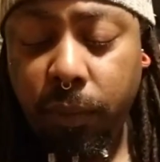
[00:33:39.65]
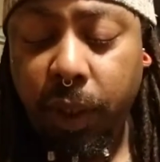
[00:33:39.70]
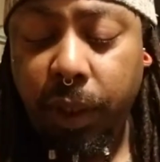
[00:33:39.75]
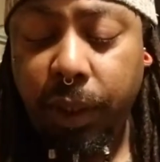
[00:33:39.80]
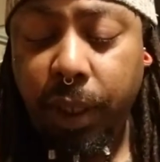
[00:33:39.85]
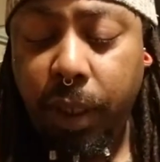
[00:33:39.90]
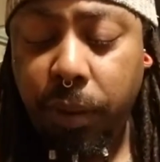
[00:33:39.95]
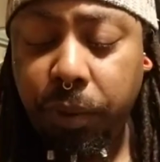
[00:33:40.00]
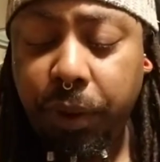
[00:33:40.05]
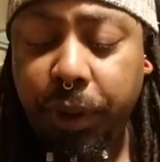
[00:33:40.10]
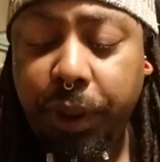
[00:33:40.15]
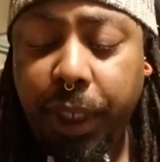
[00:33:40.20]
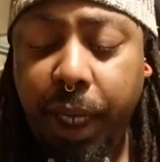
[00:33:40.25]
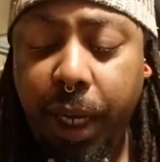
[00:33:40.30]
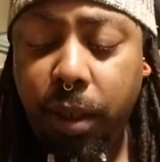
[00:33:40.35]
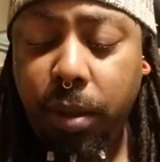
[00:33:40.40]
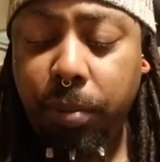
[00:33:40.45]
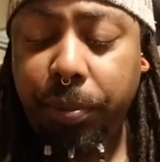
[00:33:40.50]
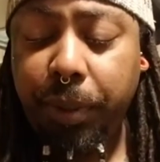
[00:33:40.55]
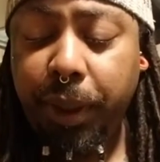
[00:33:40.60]
They were
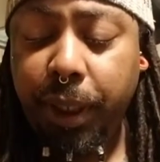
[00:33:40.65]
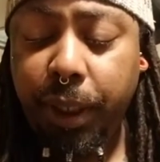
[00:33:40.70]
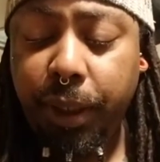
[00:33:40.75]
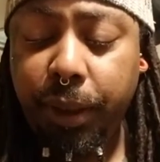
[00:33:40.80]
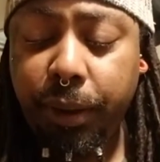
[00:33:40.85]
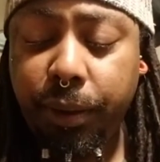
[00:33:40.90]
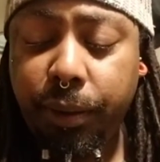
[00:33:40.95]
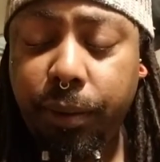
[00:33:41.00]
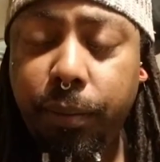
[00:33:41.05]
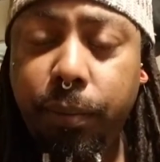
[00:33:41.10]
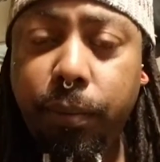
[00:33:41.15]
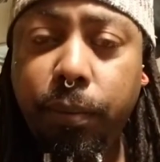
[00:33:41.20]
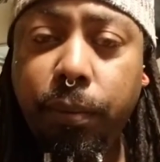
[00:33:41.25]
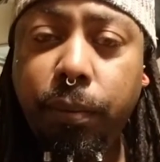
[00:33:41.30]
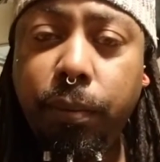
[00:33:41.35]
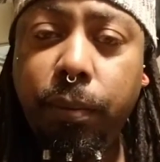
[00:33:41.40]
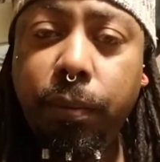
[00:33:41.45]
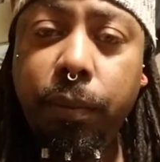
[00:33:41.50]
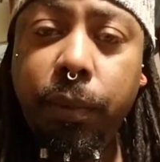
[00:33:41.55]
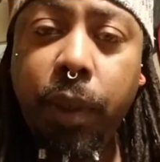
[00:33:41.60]
scattered because
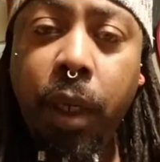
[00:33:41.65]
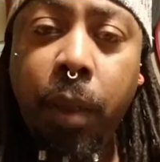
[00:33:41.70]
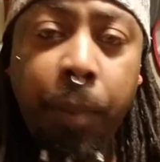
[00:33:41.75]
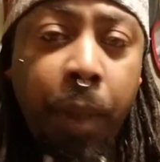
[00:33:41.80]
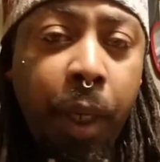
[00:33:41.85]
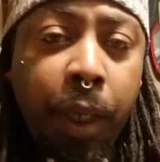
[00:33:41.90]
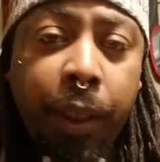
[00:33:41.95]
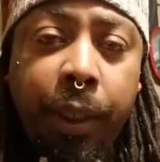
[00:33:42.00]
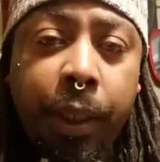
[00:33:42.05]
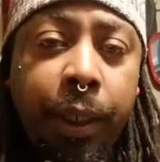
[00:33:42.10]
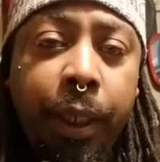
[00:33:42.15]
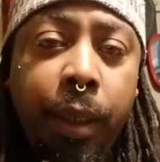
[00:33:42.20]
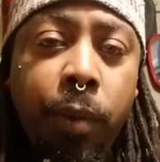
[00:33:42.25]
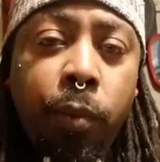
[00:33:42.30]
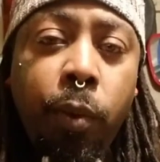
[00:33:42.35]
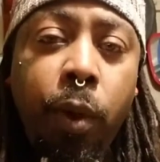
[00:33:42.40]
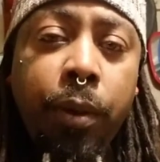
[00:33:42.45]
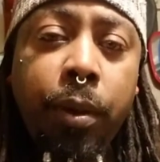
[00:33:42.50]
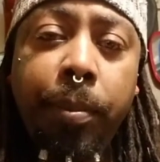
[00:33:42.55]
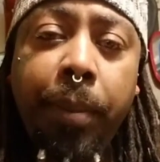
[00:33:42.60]
America didn't
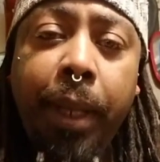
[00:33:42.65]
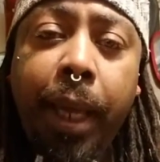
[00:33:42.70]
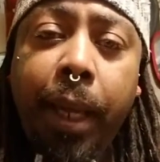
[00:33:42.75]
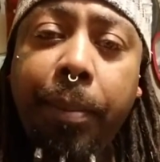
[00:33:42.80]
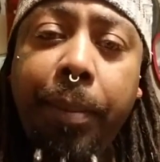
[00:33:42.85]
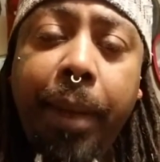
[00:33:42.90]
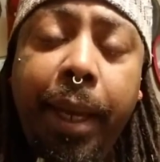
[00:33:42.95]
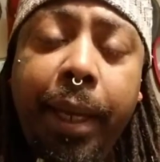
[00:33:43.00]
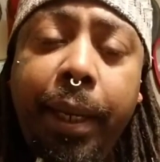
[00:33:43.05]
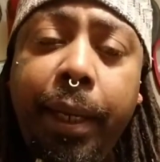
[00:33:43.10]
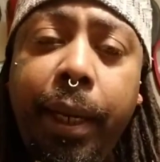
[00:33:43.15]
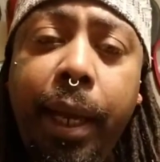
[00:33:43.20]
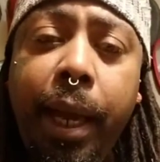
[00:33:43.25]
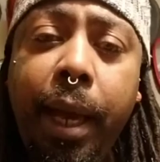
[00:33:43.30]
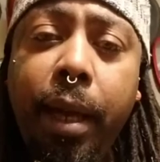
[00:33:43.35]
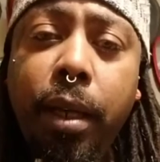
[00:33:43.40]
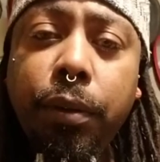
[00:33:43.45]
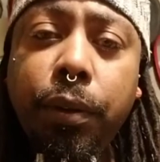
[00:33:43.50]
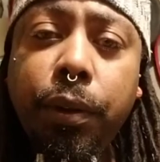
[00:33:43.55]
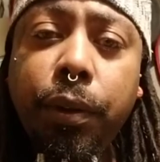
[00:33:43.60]
want the black man in the
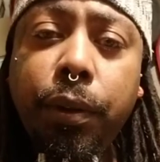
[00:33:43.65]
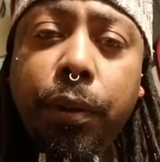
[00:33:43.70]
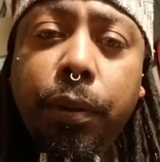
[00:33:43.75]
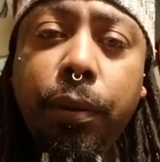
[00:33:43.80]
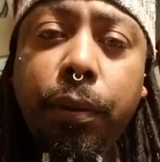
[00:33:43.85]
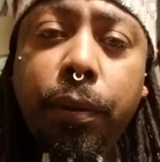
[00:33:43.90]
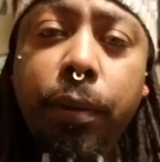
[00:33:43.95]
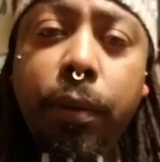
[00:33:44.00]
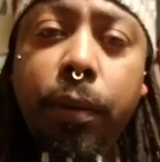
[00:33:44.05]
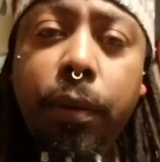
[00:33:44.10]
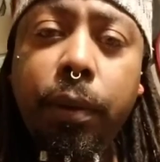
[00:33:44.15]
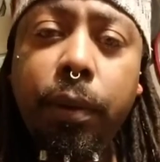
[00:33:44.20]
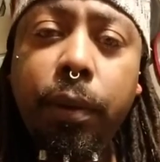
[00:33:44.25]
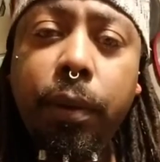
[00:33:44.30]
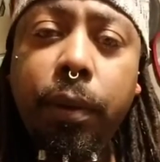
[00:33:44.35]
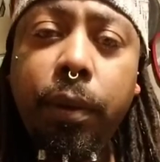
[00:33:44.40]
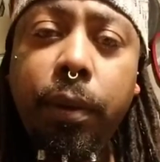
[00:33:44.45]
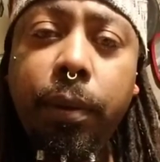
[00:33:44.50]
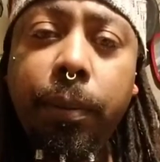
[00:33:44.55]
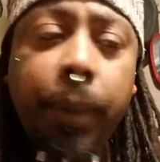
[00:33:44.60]
house,
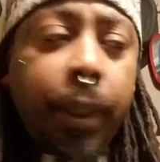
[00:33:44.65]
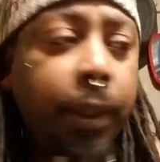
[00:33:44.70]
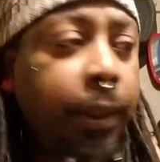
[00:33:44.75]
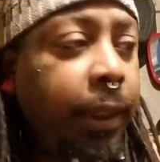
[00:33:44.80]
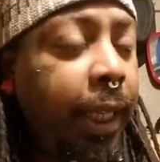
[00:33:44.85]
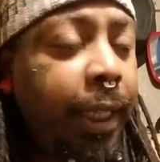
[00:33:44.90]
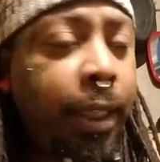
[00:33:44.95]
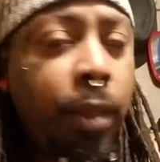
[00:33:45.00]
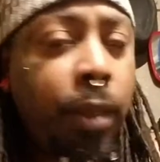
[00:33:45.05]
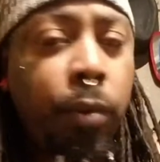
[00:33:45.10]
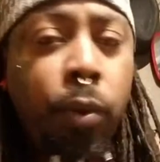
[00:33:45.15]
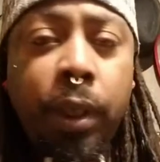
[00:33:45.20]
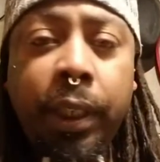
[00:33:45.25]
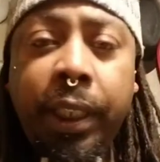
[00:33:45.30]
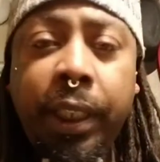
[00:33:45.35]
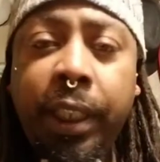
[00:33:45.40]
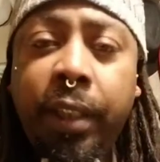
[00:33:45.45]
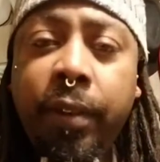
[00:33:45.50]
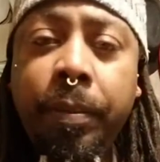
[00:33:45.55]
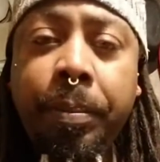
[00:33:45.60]
because they didn't want to
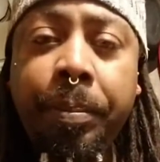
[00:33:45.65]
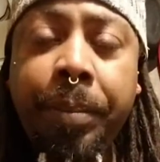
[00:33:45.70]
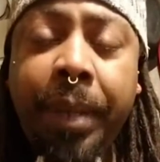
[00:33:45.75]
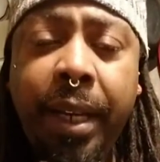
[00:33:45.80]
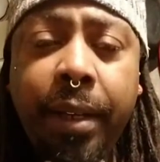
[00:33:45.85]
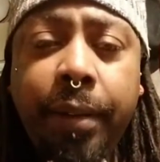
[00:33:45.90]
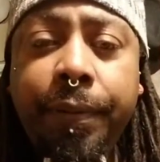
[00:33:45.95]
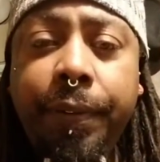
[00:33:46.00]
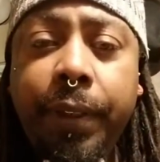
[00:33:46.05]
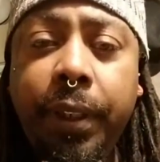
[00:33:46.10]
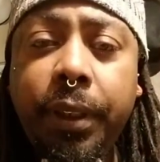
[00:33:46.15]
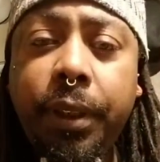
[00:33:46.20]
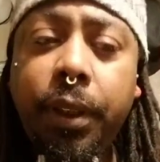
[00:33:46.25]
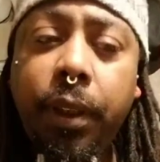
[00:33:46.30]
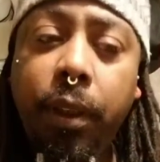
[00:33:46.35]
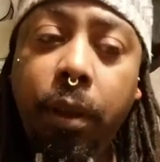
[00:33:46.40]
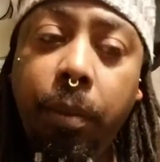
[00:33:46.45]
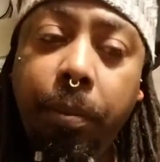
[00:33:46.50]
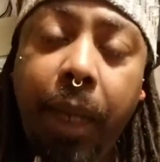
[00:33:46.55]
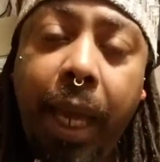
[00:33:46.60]
give benefits to
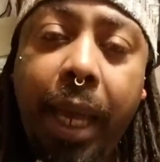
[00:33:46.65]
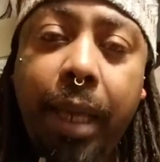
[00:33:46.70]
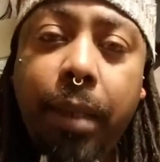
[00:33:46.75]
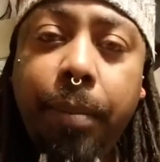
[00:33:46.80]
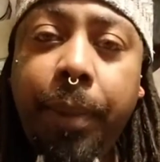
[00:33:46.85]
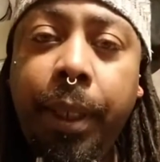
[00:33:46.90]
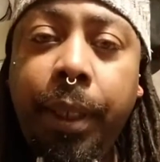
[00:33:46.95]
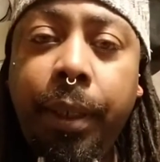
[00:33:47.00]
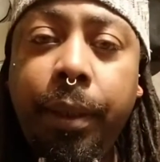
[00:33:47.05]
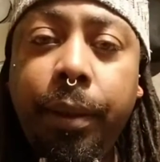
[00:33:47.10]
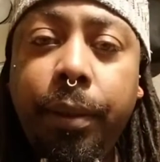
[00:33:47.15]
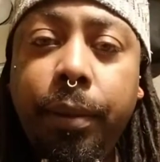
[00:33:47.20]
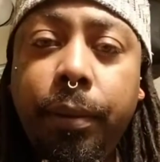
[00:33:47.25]
the black man.